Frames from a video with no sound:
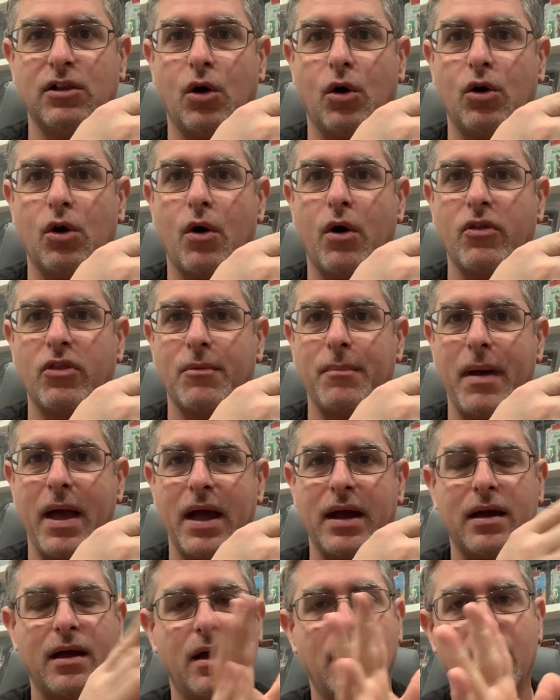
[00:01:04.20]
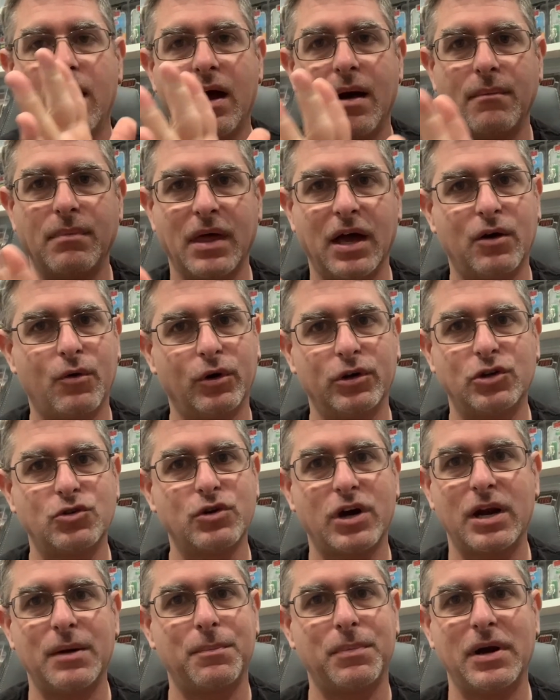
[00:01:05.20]
logo on the back. Not going to
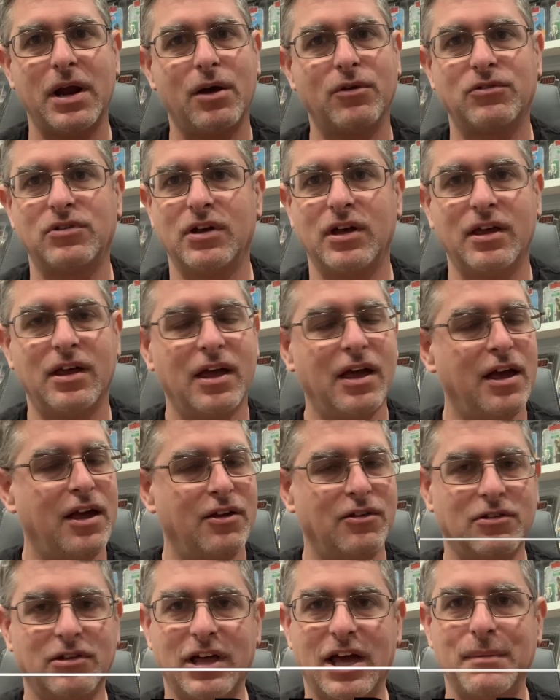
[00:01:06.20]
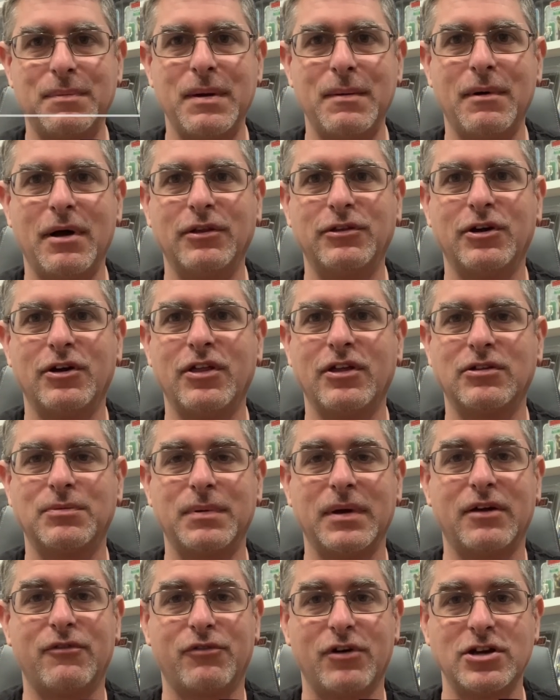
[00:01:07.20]
try to pronounce it. There's a lot of people out there that
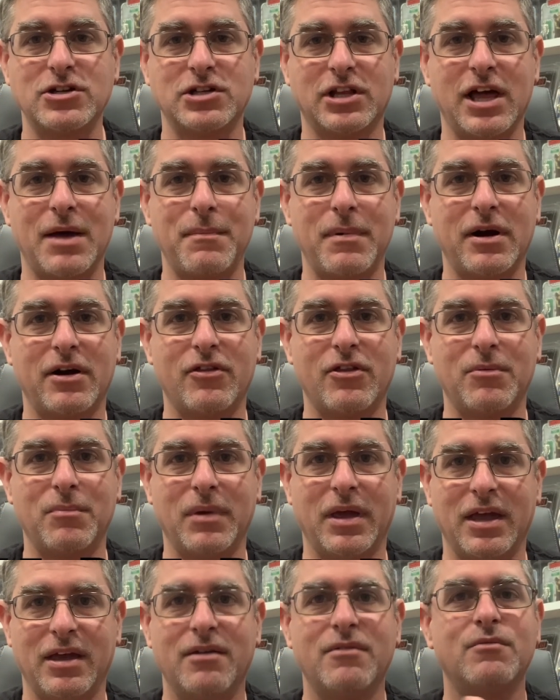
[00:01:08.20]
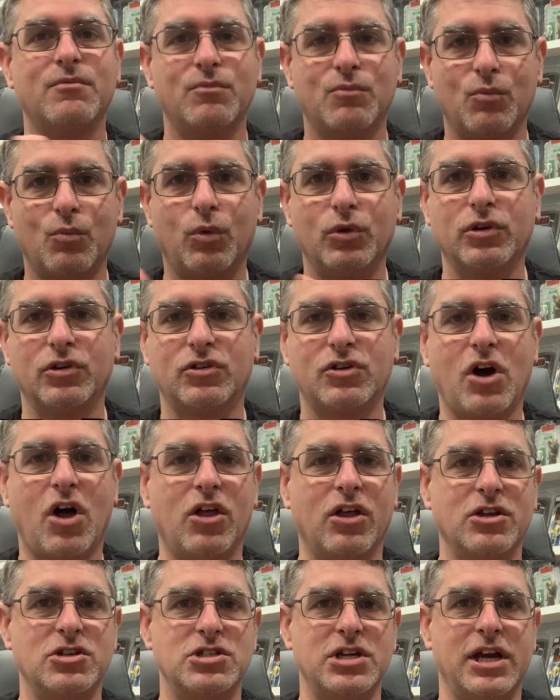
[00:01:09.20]
speak French a lot better than me. We'll just
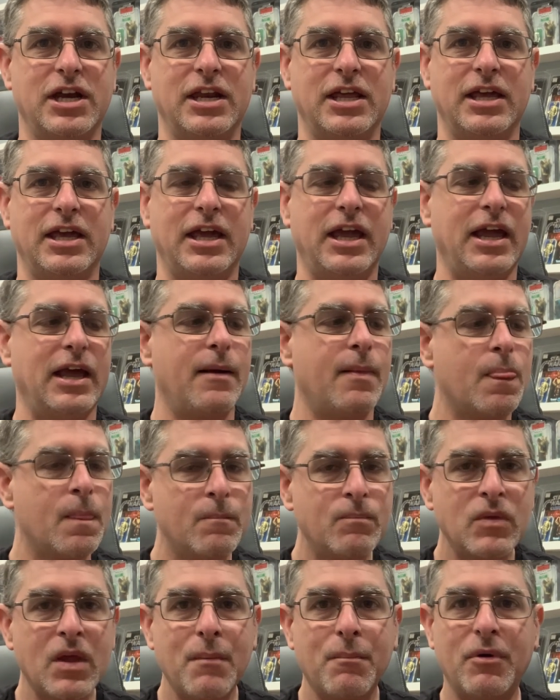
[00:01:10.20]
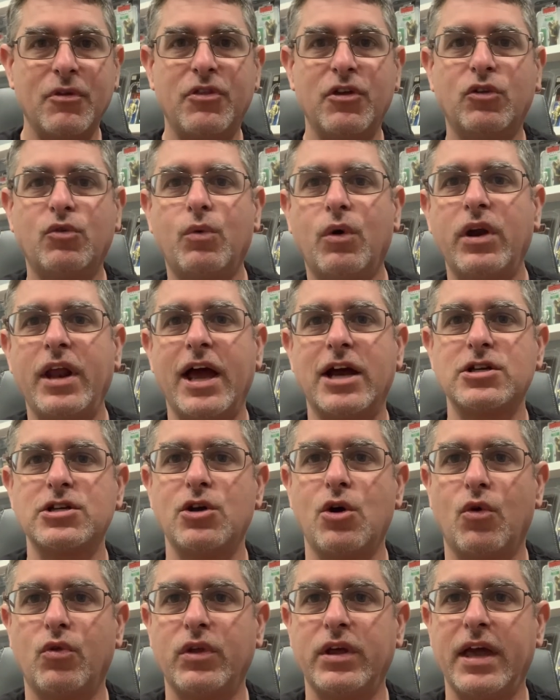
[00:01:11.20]
call it GDE. But this one
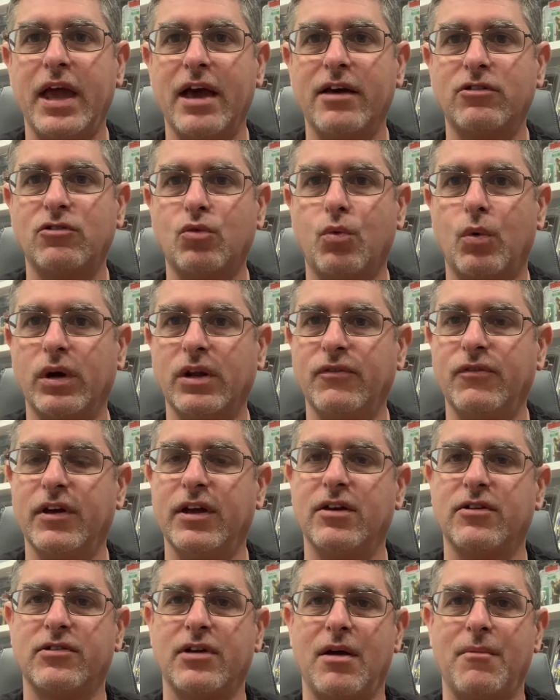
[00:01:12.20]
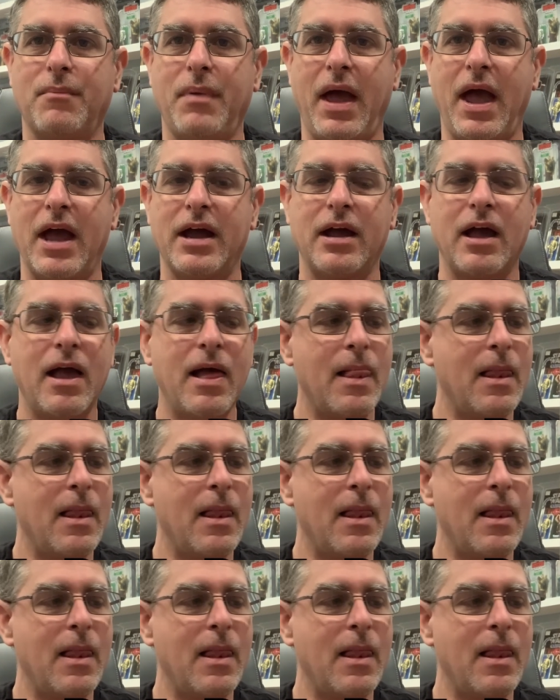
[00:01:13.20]
actually only has 20 figures on back.